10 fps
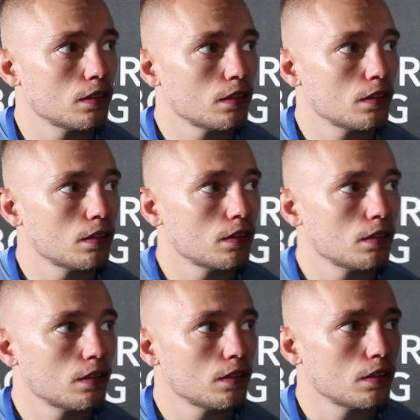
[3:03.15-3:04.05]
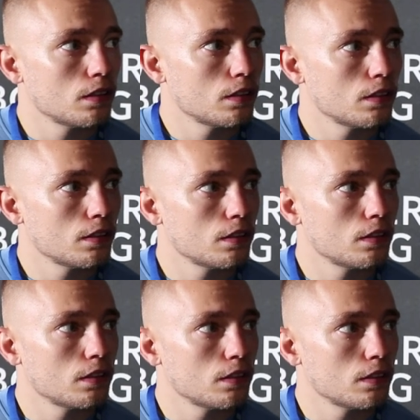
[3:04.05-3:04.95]

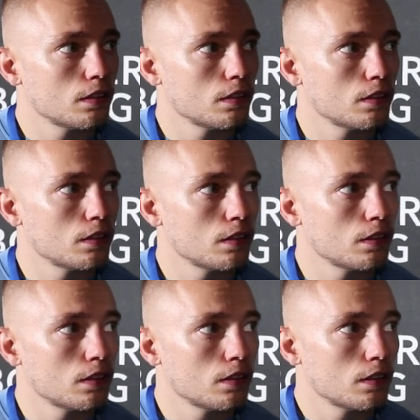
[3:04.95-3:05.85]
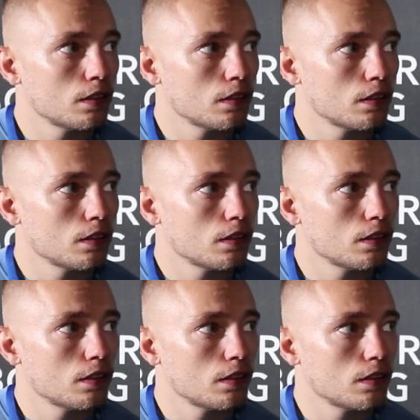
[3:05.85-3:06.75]

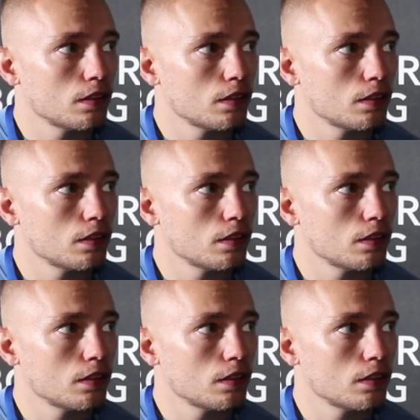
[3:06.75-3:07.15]
(not speaking)